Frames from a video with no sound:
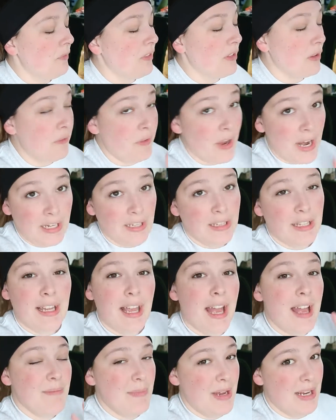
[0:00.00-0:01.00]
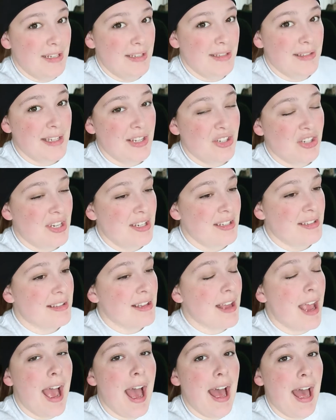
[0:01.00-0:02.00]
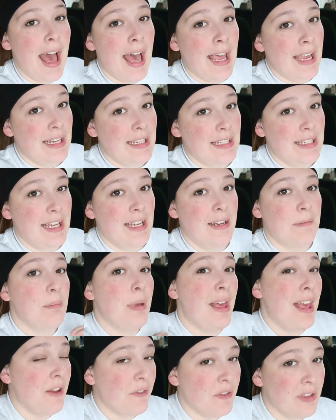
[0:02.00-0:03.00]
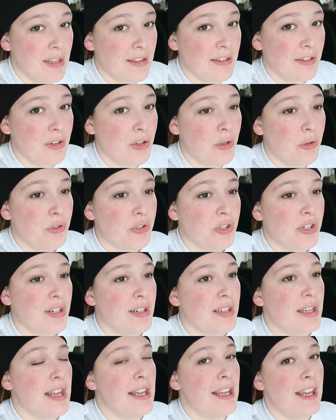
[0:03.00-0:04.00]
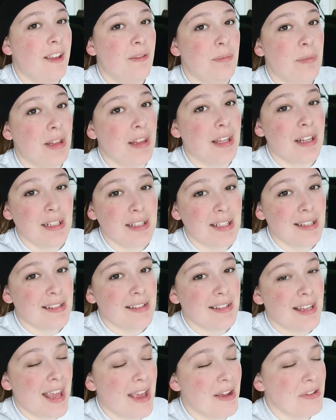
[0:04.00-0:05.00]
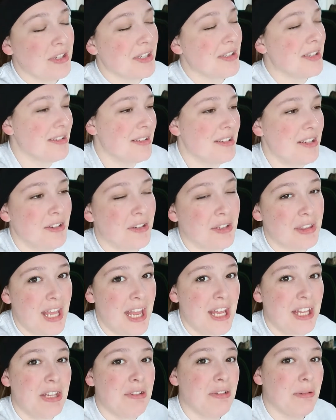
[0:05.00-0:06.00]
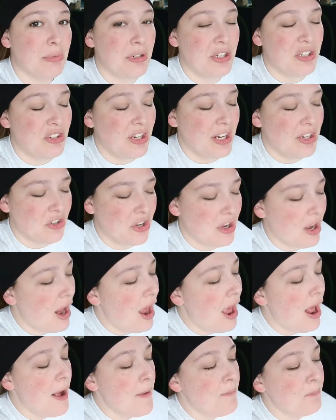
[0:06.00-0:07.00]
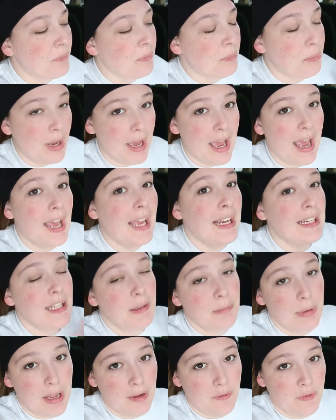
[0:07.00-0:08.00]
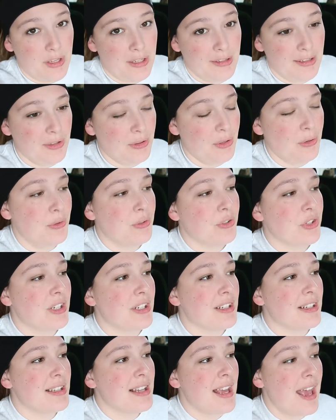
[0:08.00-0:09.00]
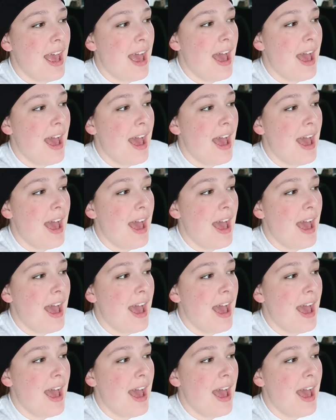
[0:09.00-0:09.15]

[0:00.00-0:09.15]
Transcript: So finally I made decisions. I did pay for these enclosures. He gave me a little discount just as, you know, a thank you and appreciation, but I did pay for these enclosures.